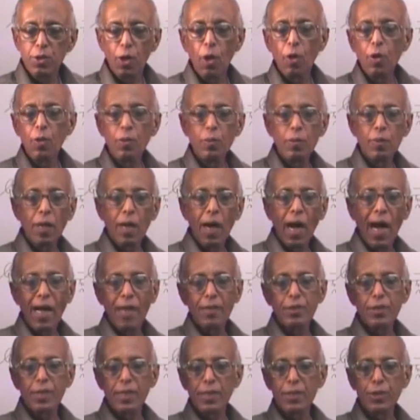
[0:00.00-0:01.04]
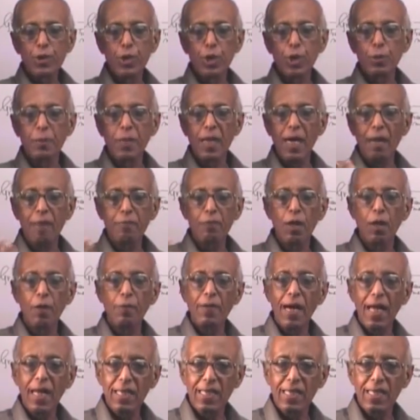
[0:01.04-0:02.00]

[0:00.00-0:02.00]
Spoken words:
So hydrogen should be above